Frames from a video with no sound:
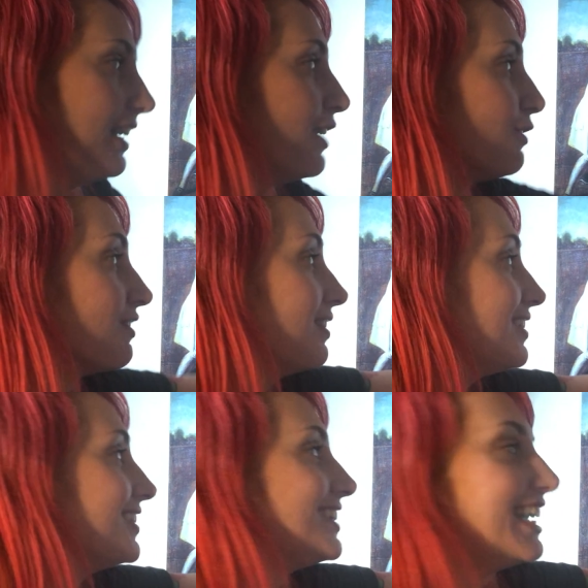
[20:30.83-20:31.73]
However,
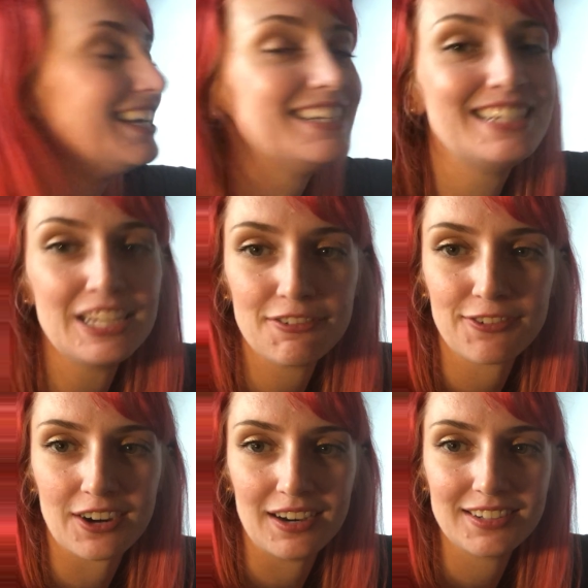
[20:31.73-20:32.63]
this is a
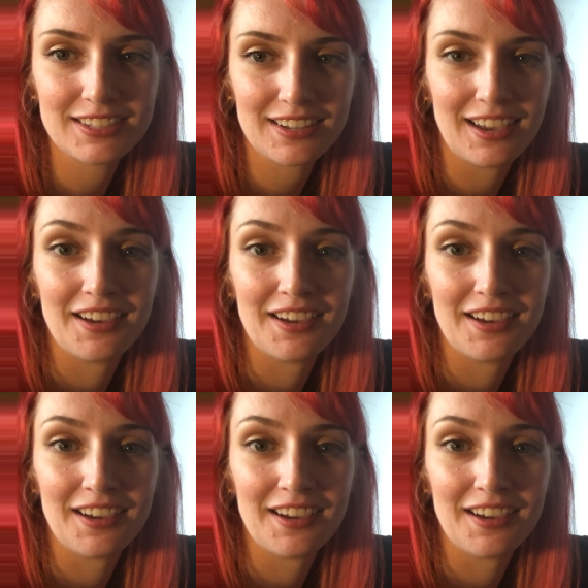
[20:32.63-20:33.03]
different